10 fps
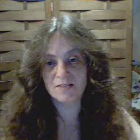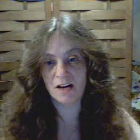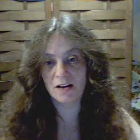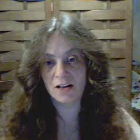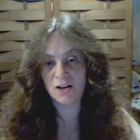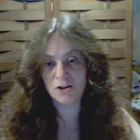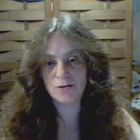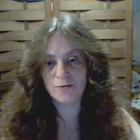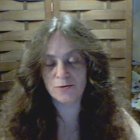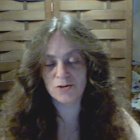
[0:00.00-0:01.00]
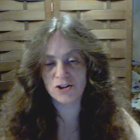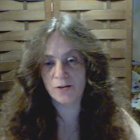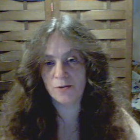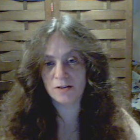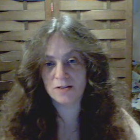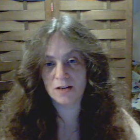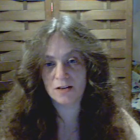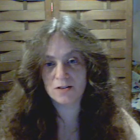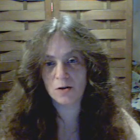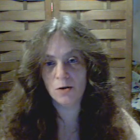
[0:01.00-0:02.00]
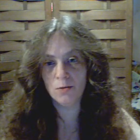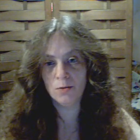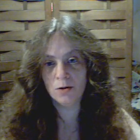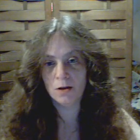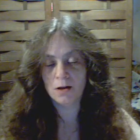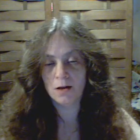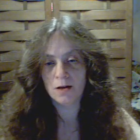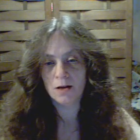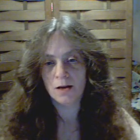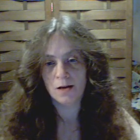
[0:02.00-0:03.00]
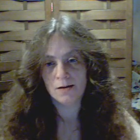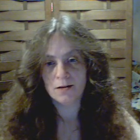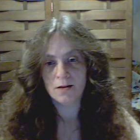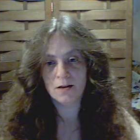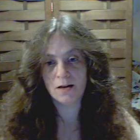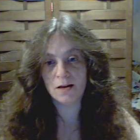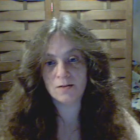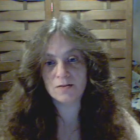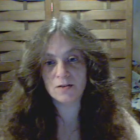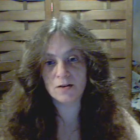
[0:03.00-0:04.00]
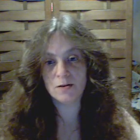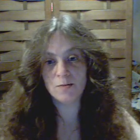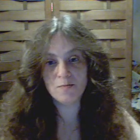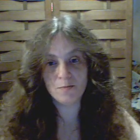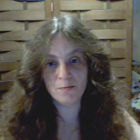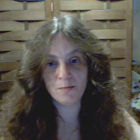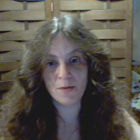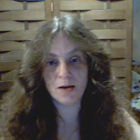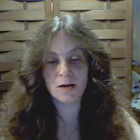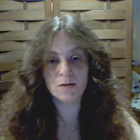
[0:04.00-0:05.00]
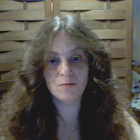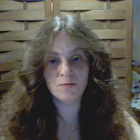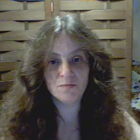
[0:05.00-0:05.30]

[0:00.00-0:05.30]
data entry for Chevron Texaco, and making